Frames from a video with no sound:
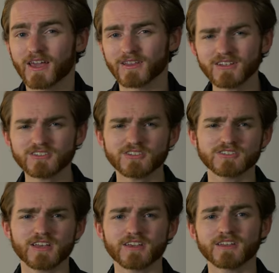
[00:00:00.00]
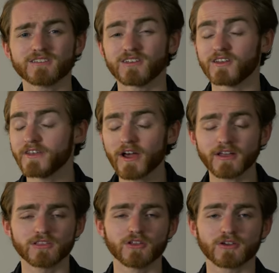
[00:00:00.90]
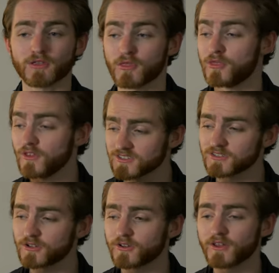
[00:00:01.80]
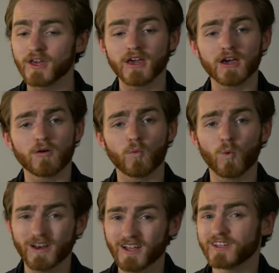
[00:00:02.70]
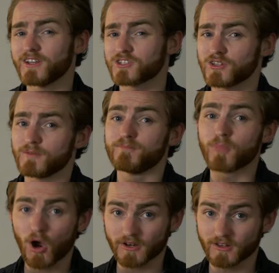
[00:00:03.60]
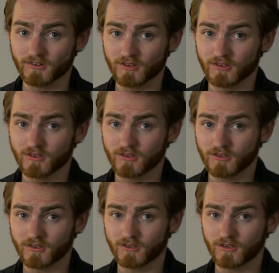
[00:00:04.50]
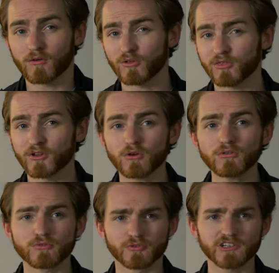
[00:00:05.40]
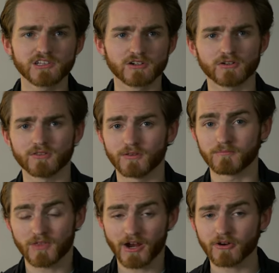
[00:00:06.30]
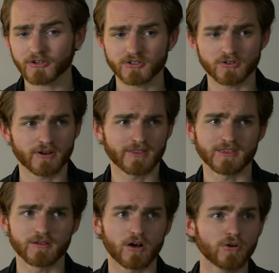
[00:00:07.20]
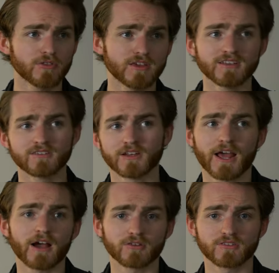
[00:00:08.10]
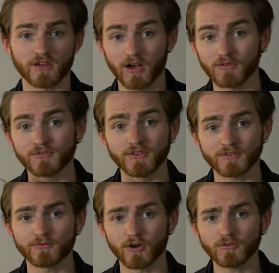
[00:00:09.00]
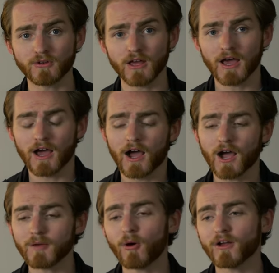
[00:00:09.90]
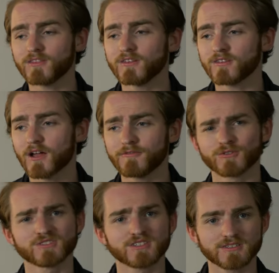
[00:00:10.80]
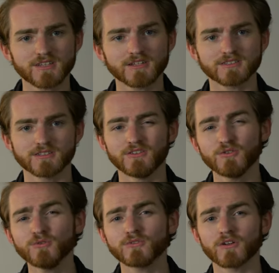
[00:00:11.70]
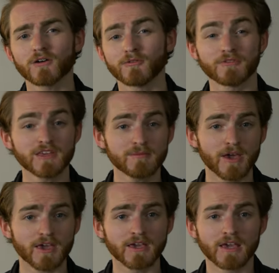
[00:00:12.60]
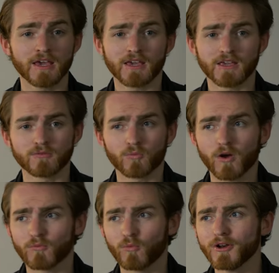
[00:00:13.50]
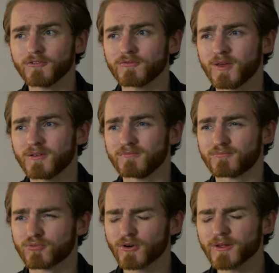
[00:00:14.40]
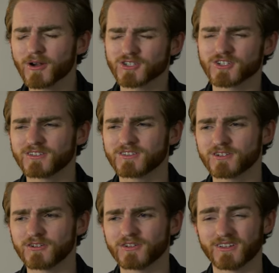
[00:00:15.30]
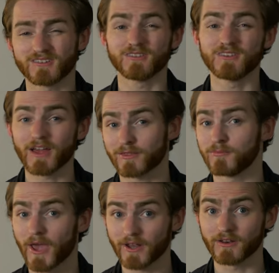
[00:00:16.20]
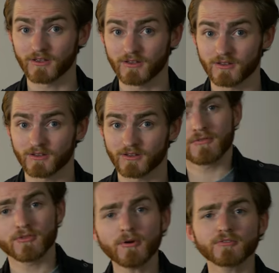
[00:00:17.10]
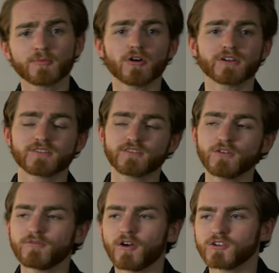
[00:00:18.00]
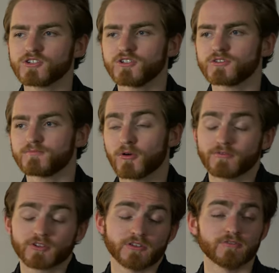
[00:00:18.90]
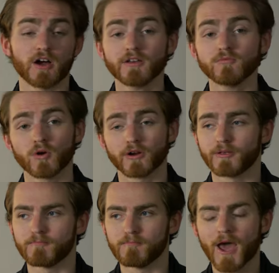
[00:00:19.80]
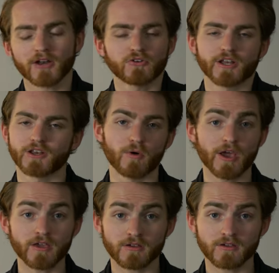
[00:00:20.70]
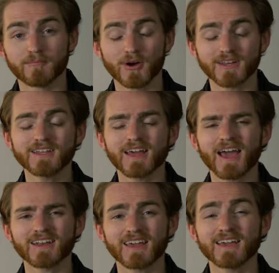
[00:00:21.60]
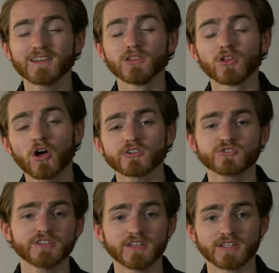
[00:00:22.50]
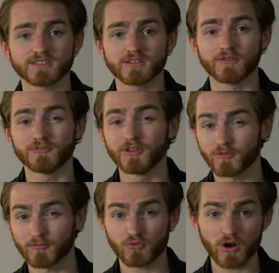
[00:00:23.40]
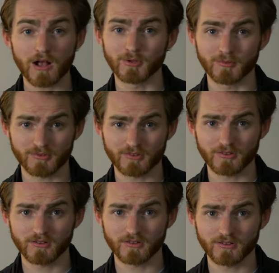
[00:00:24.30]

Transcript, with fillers: And let's just say it did not look this good when I initially bought it. With the goal to really learn the character and the, all the ins and outs of this phone, I bought this iPhone 6s used off of eBay in what would have been pretty much considered its deathbed. For the most part, it still functioned perfectly fine, where it mattered anyway, but it had a laundry list of different problems.